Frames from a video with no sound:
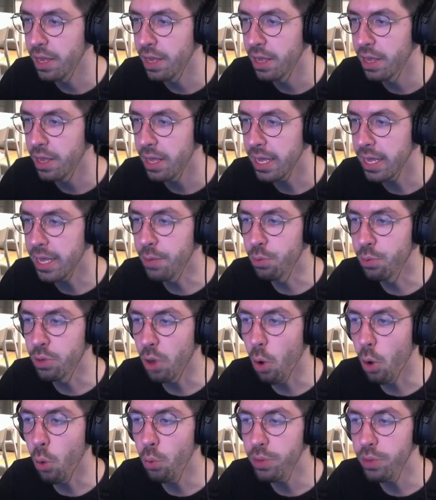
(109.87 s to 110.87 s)
it will
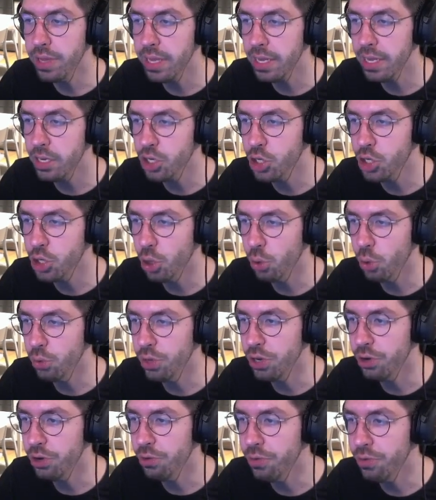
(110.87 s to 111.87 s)
only show the
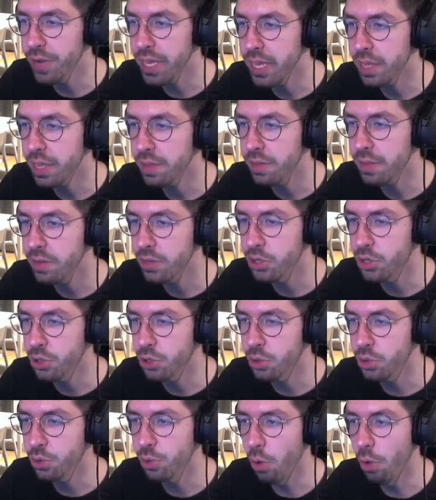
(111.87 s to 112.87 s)
green
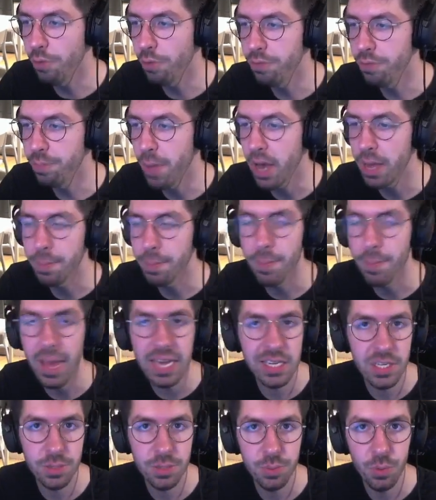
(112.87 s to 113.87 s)
circle of my
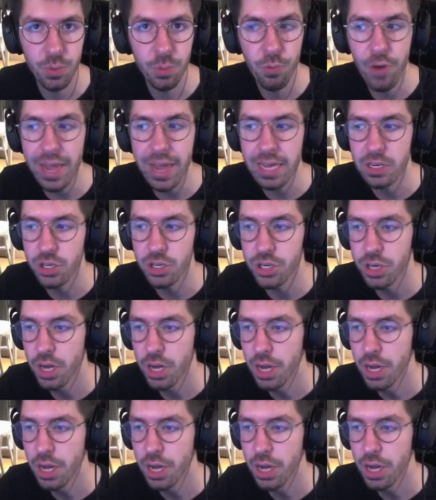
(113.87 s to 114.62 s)
maximum range.